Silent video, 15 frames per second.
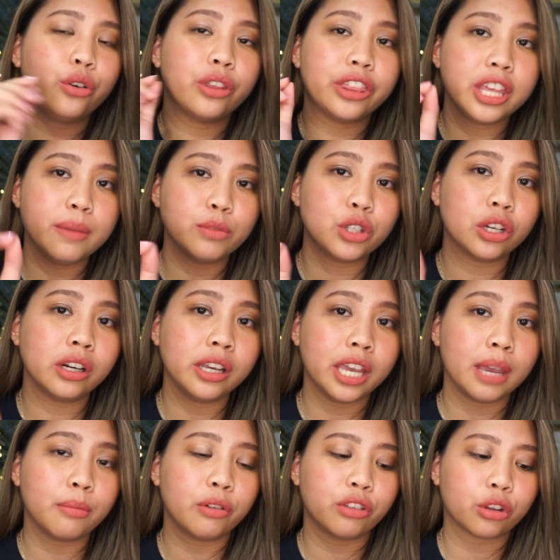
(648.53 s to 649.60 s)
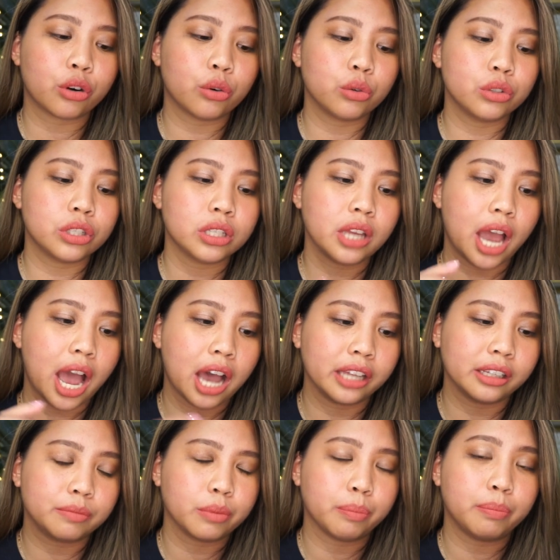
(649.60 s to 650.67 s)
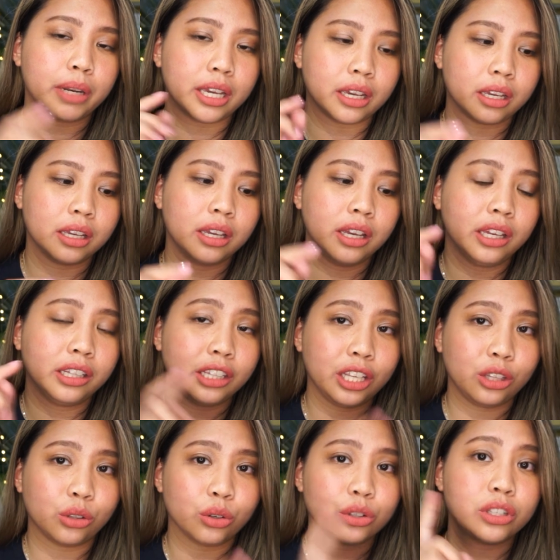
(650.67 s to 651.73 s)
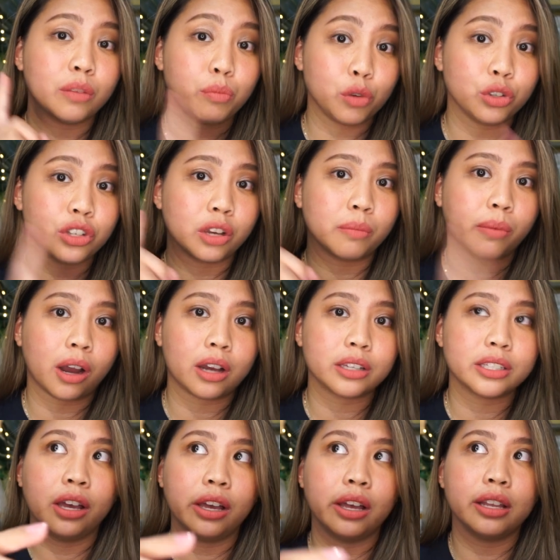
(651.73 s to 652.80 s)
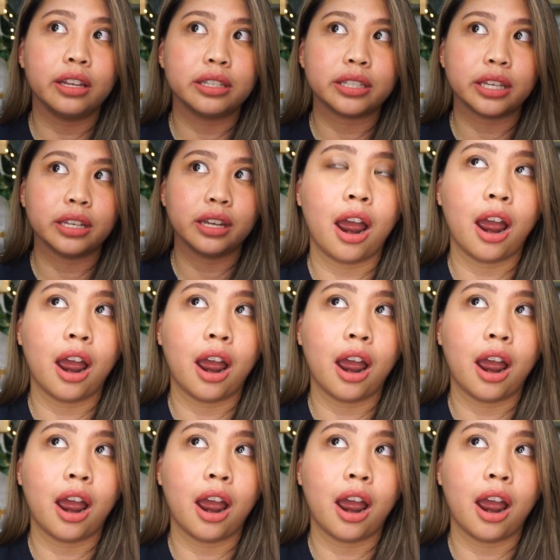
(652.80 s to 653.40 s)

The theme song Game of Thrones ang nagpa-play dito sa music box. Listen.